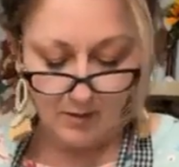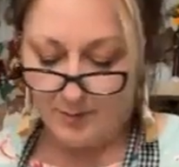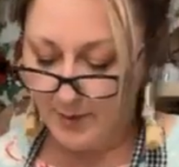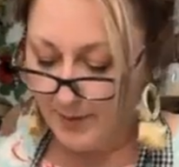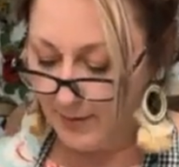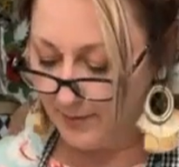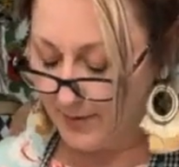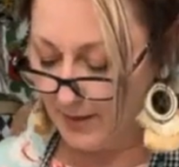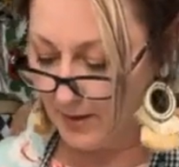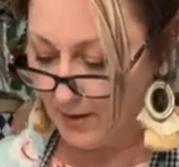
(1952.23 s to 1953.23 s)
or maybe I
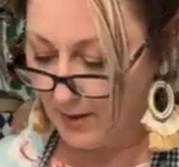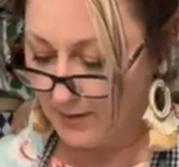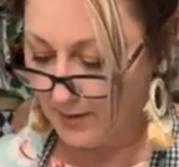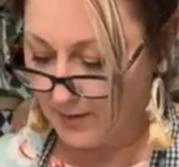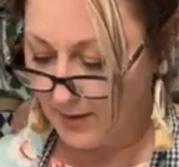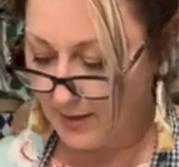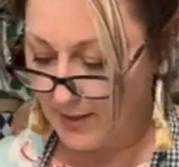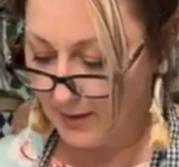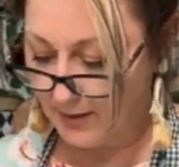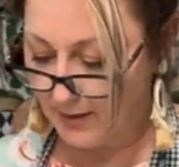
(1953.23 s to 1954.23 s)
may not, because I
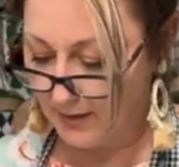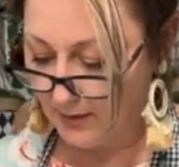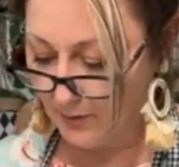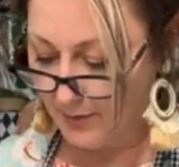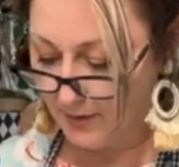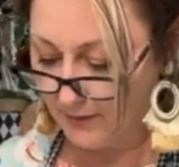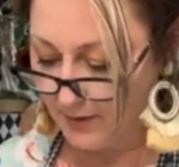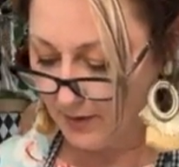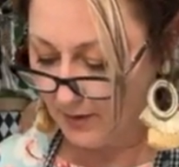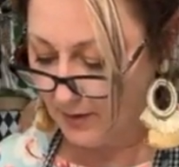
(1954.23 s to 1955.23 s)
kind of like a little bit of
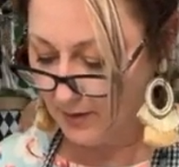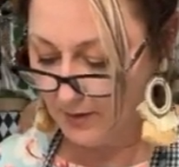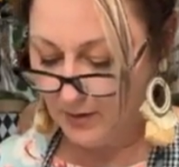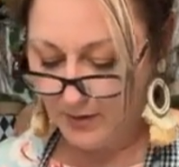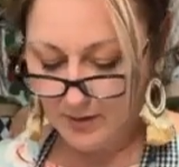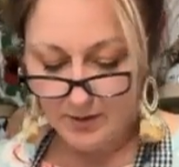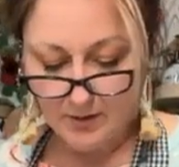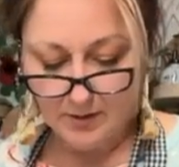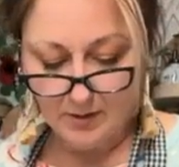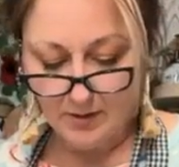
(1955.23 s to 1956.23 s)
the
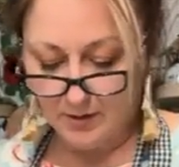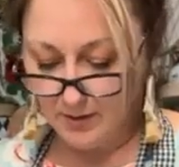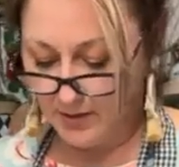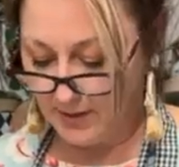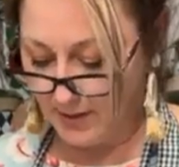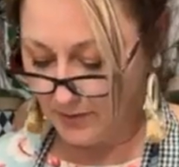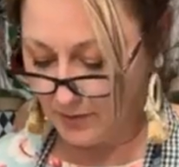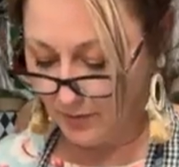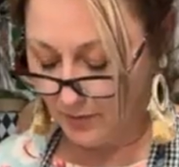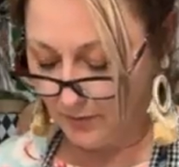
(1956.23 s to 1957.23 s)

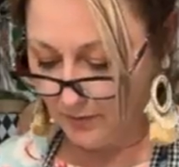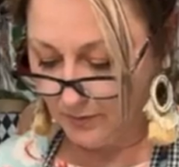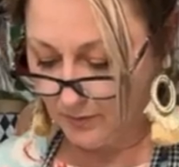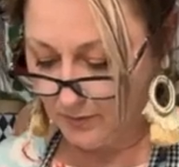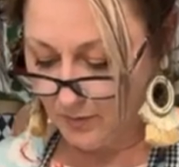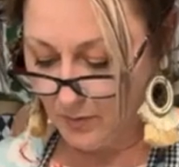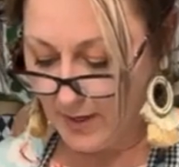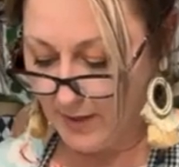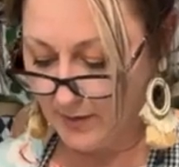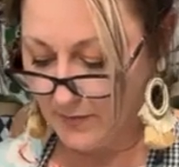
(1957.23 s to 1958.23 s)
natural
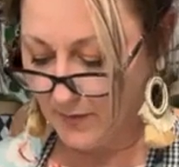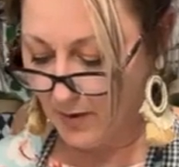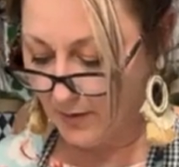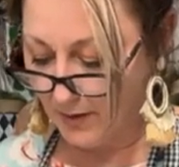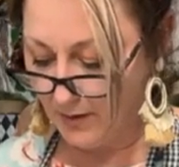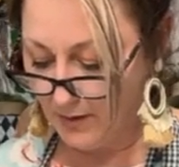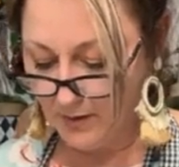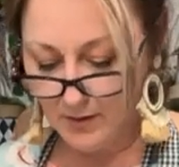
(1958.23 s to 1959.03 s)
way it's falling.